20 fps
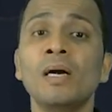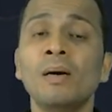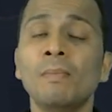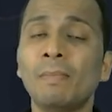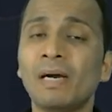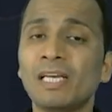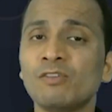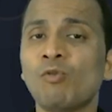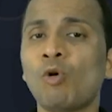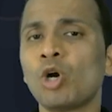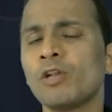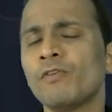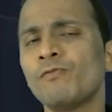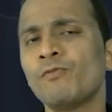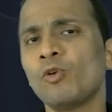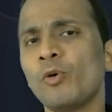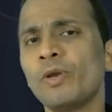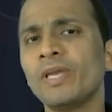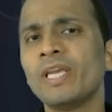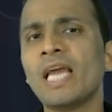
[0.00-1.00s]
by the water
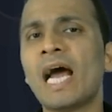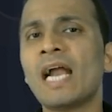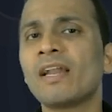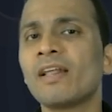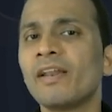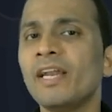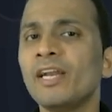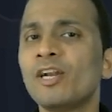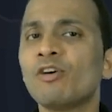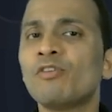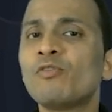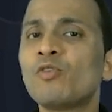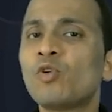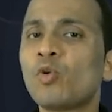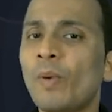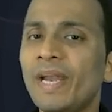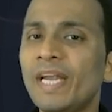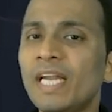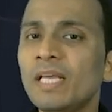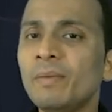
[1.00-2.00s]
flowing at a rate of
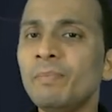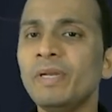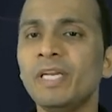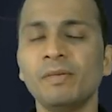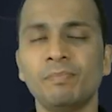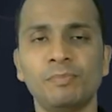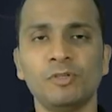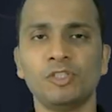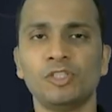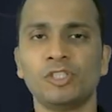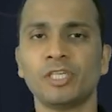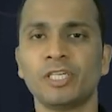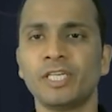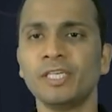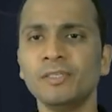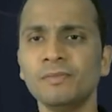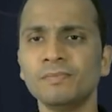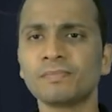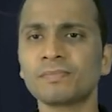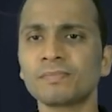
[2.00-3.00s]
twenty meters per
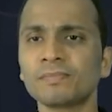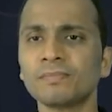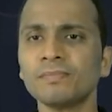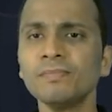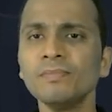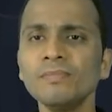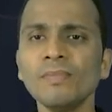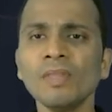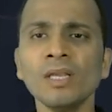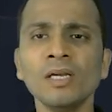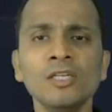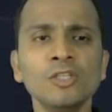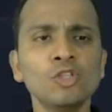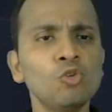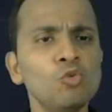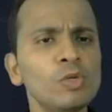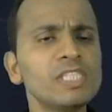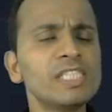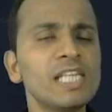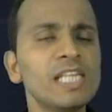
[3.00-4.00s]
second
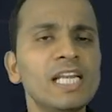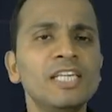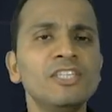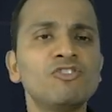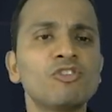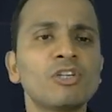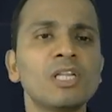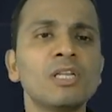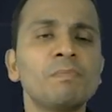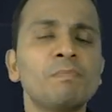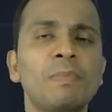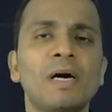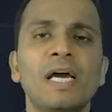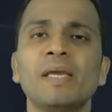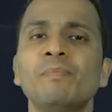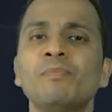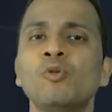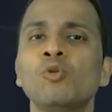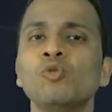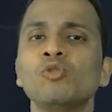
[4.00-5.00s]
through a cylindrical
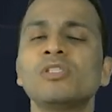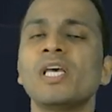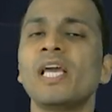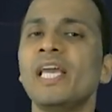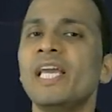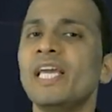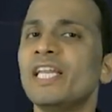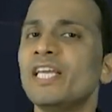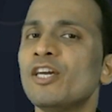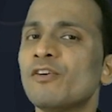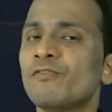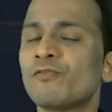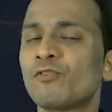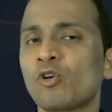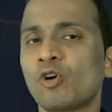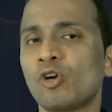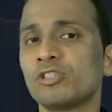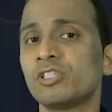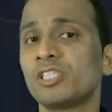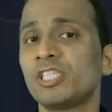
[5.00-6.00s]
pipe whose area of
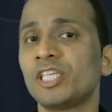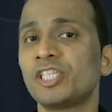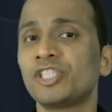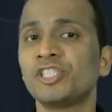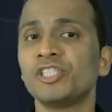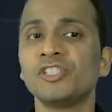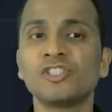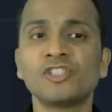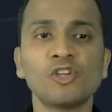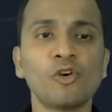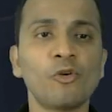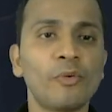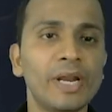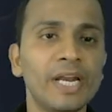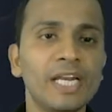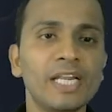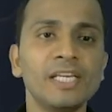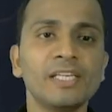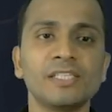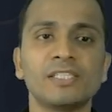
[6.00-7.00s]
cross section's
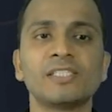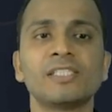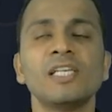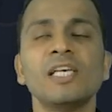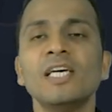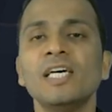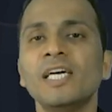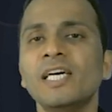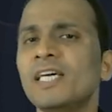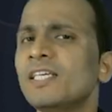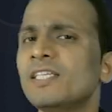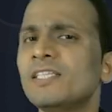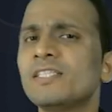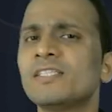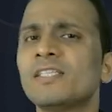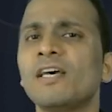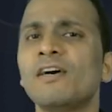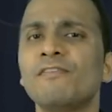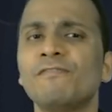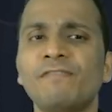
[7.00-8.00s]
radius is
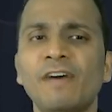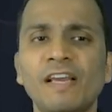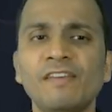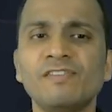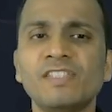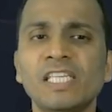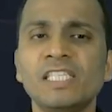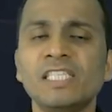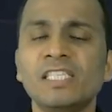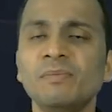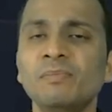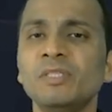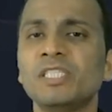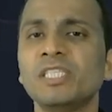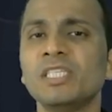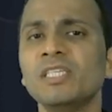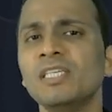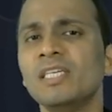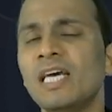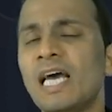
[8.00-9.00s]
five
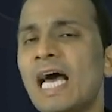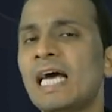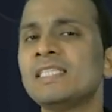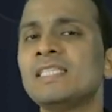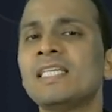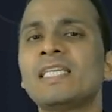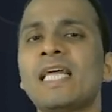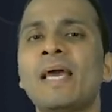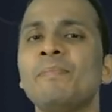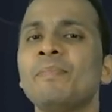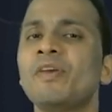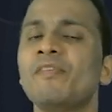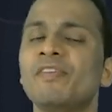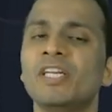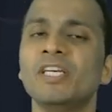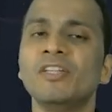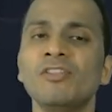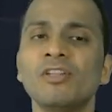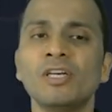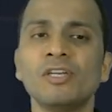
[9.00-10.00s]
centimeters and the time given
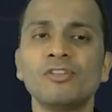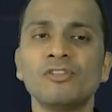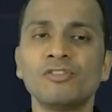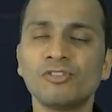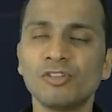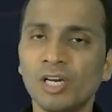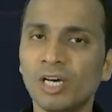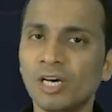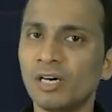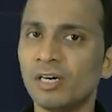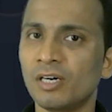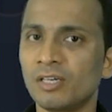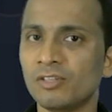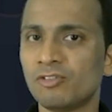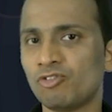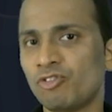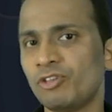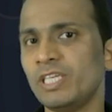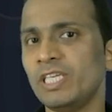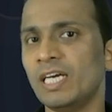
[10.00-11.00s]
in uh,
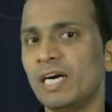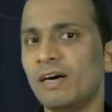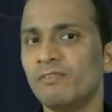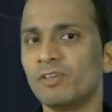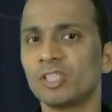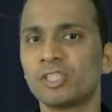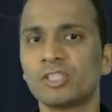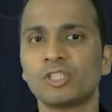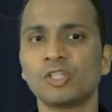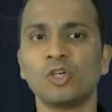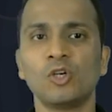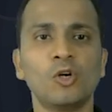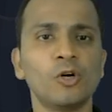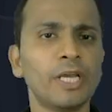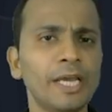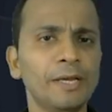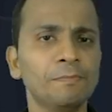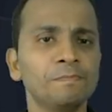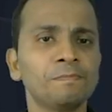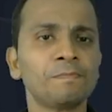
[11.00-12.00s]
three hours.
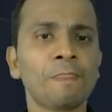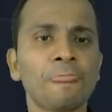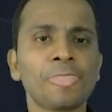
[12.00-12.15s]
Okay.